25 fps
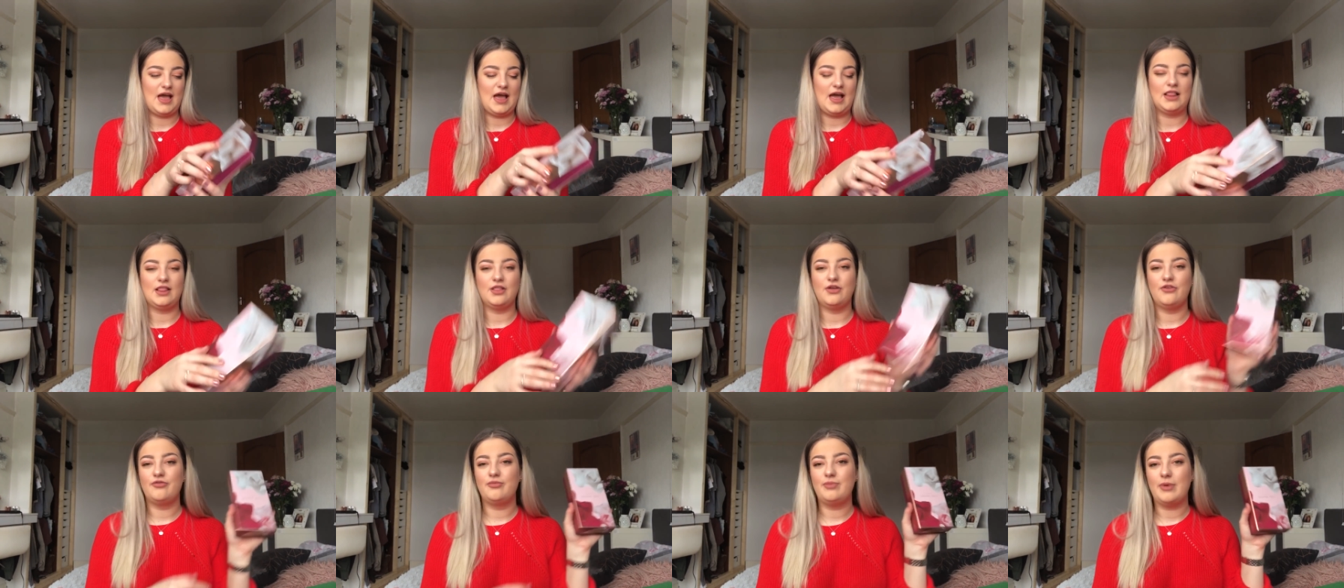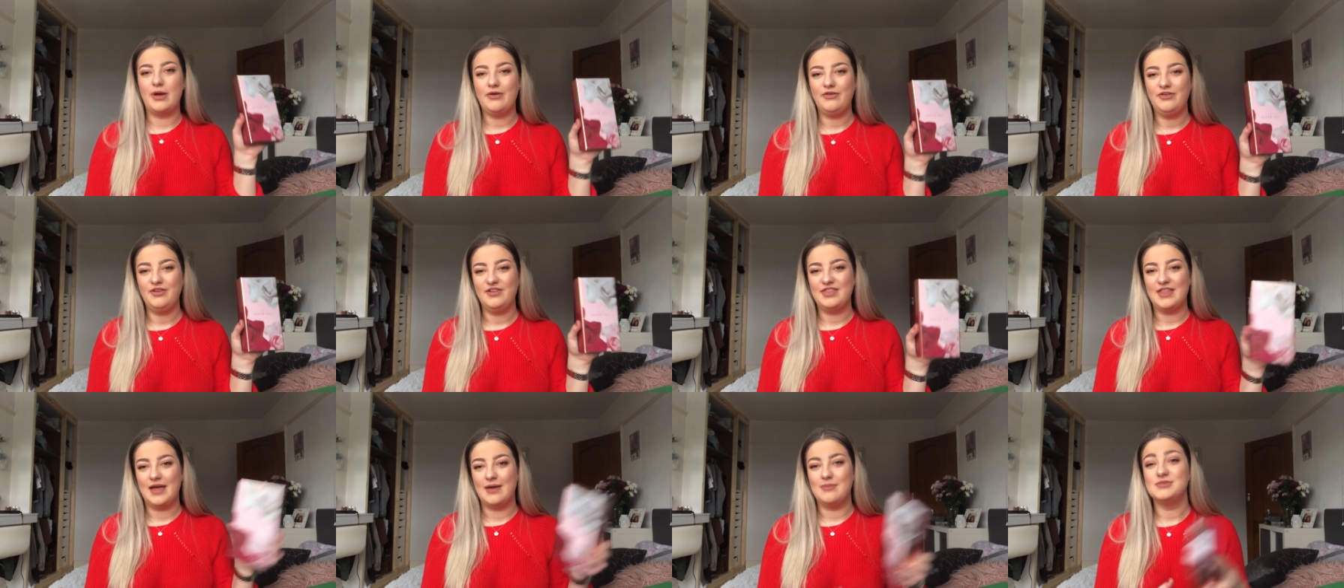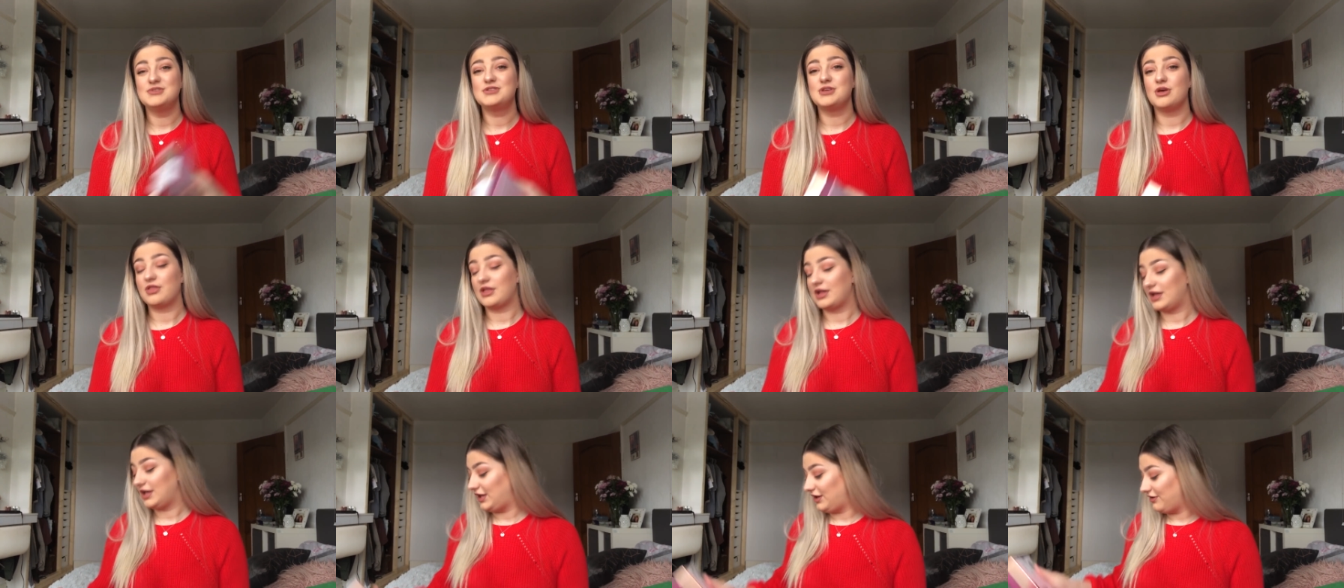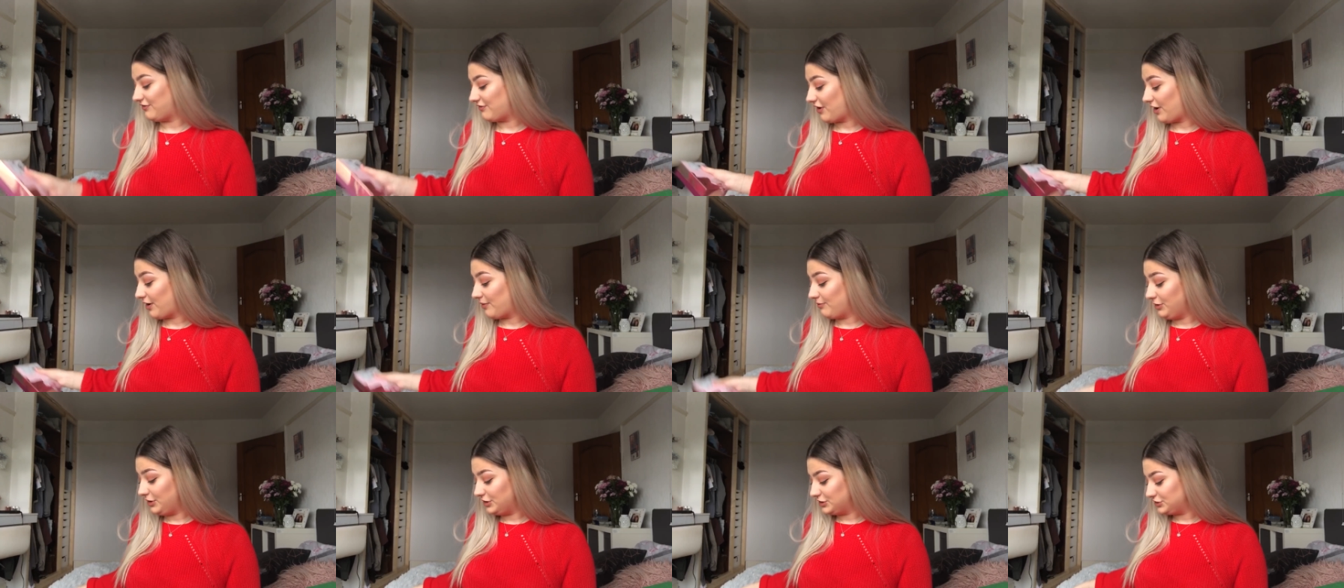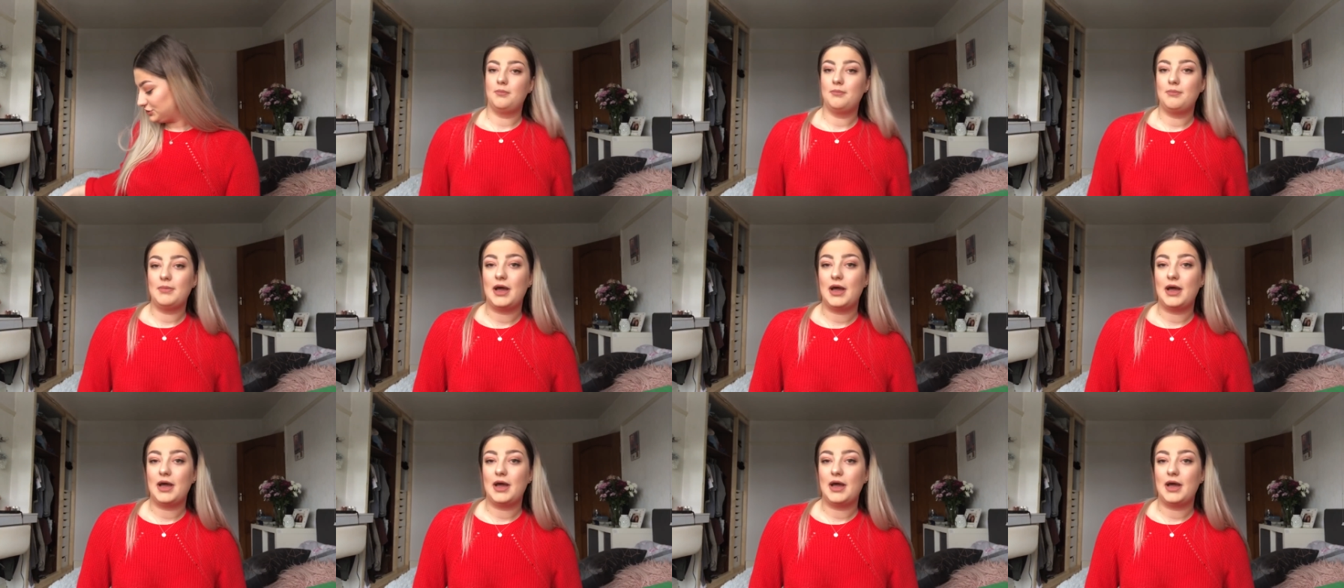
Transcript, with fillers: I love both of them, so thank you very much.